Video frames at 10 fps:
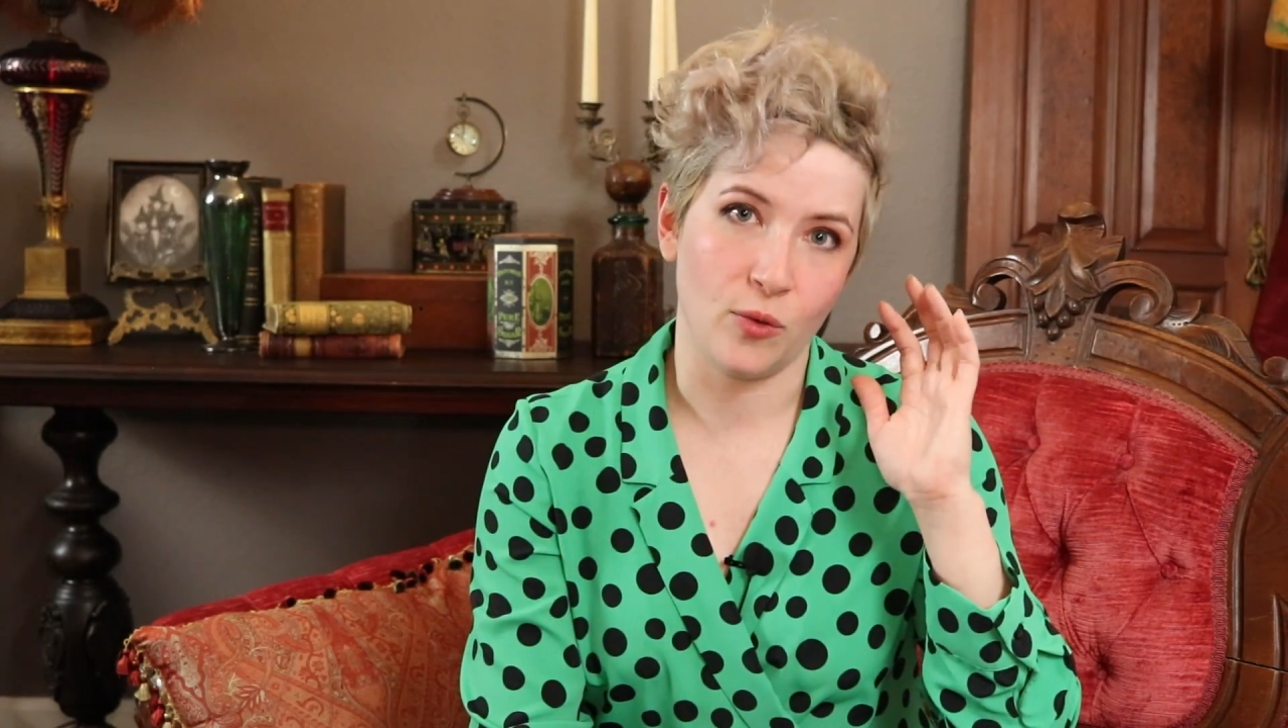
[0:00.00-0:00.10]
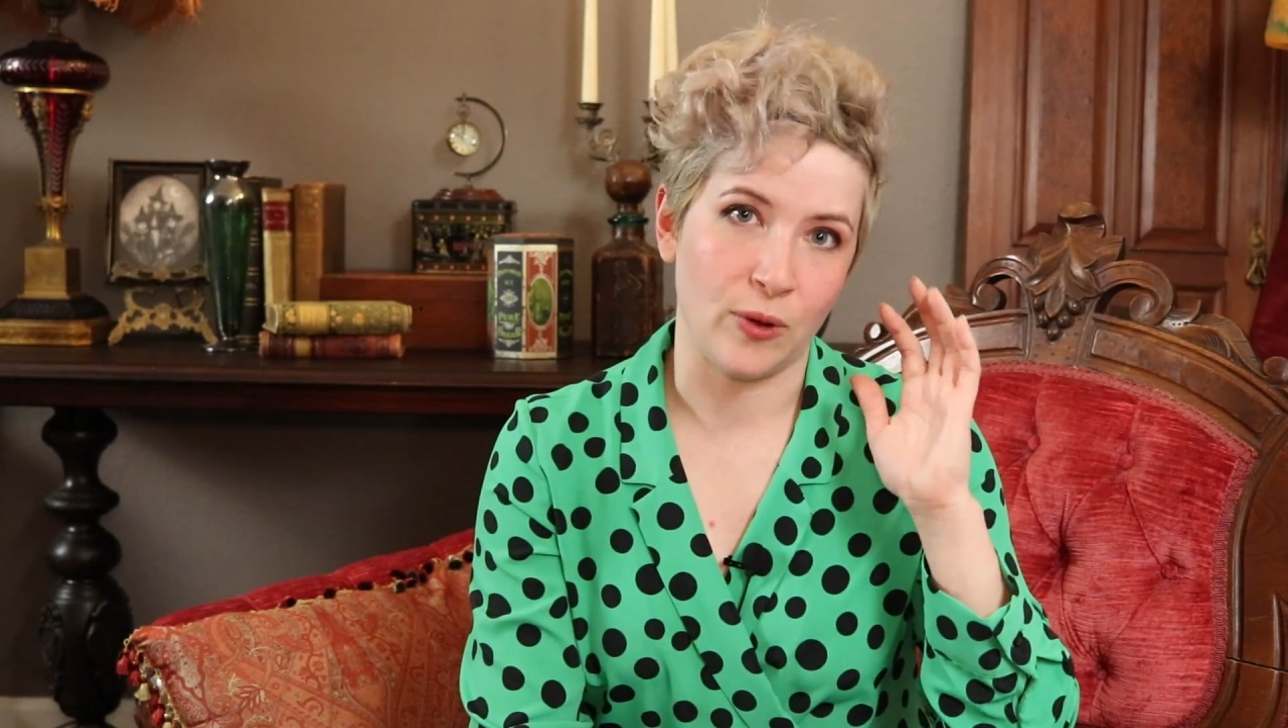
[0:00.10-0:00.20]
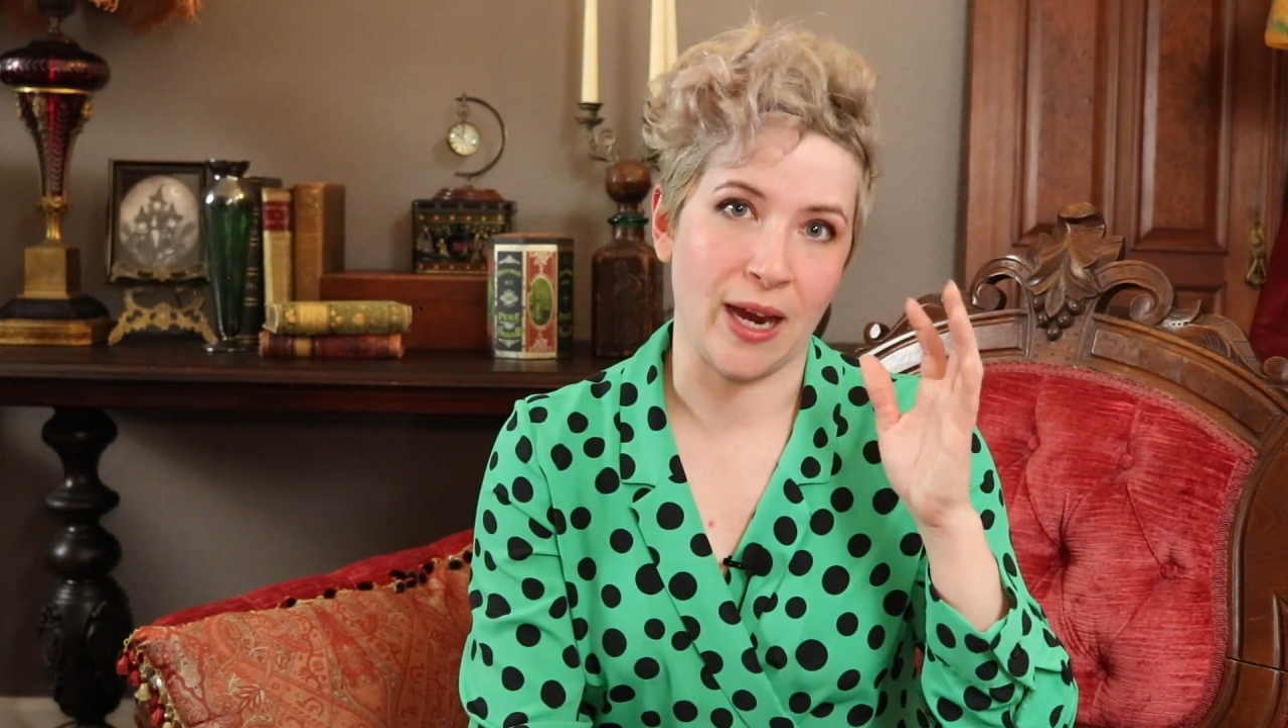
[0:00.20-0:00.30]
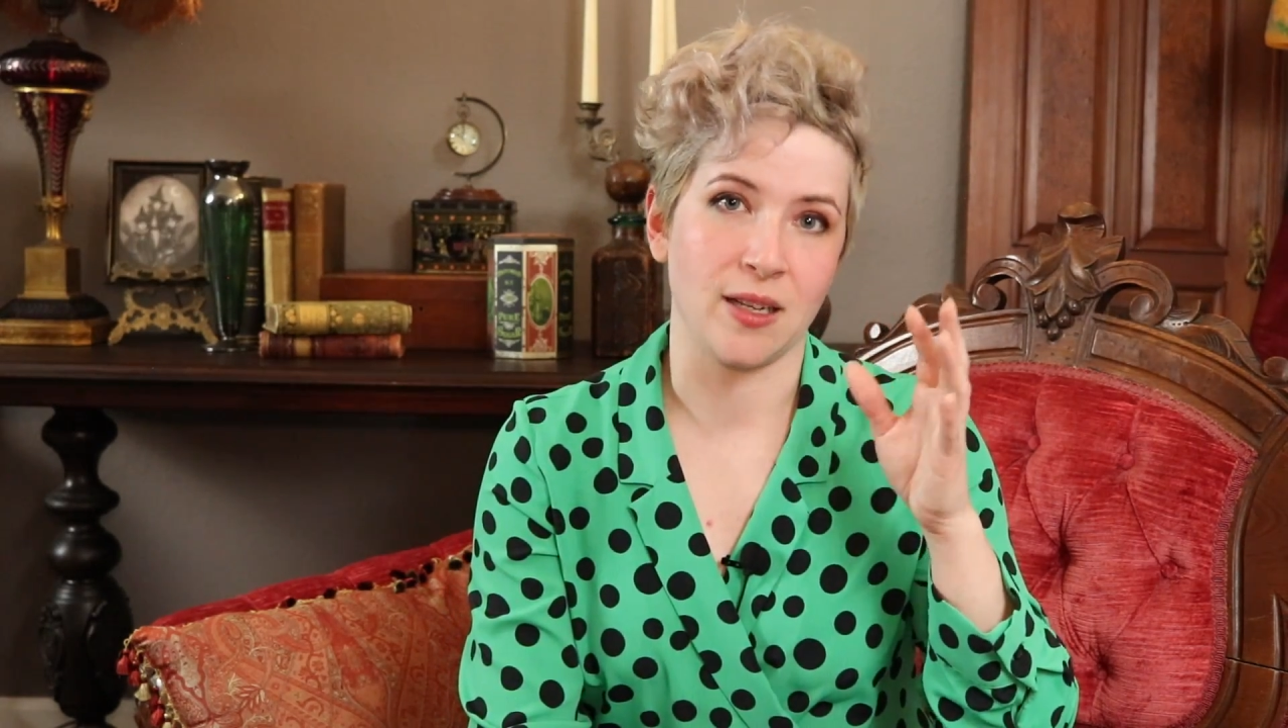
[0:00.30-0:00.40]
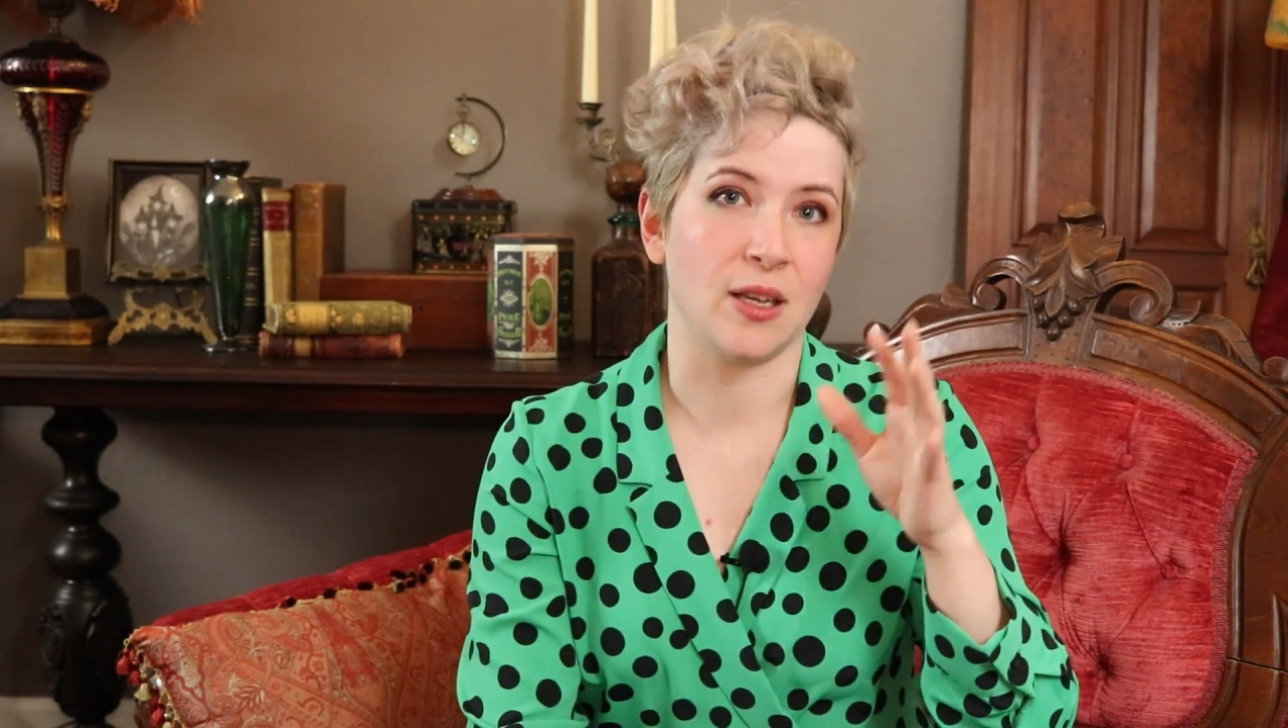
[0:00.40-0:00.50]

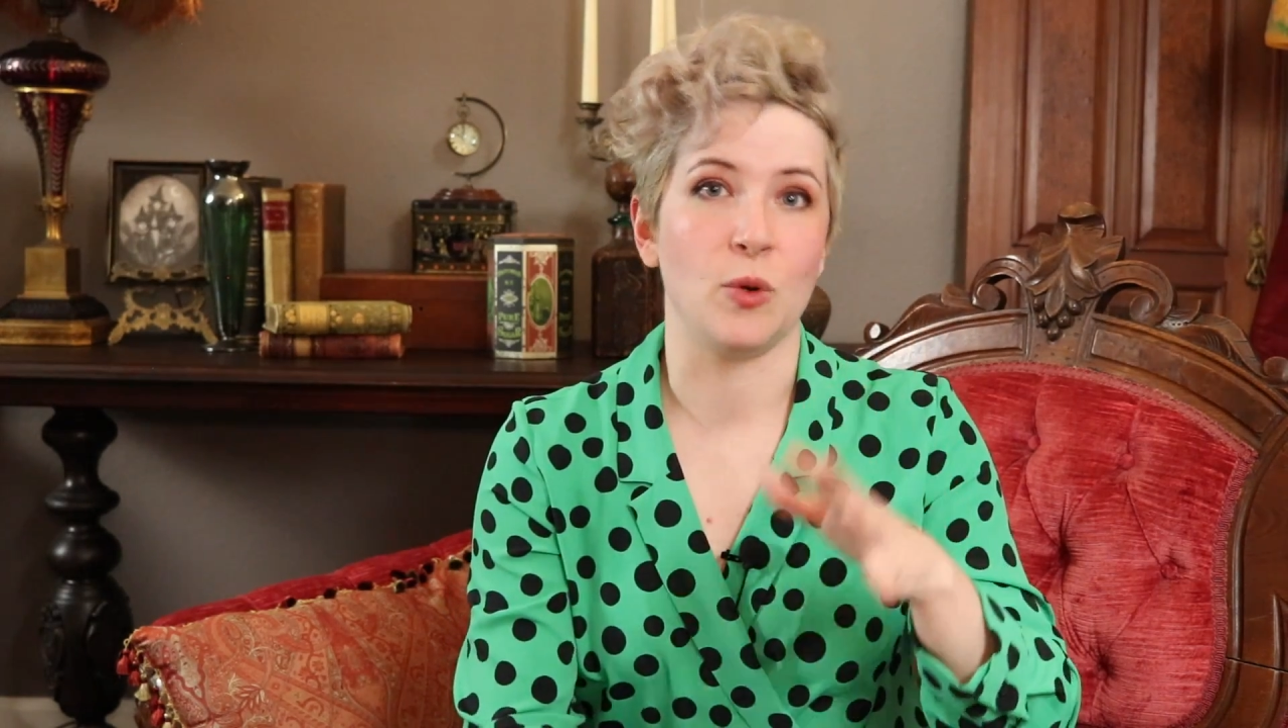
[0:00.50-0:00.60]
fact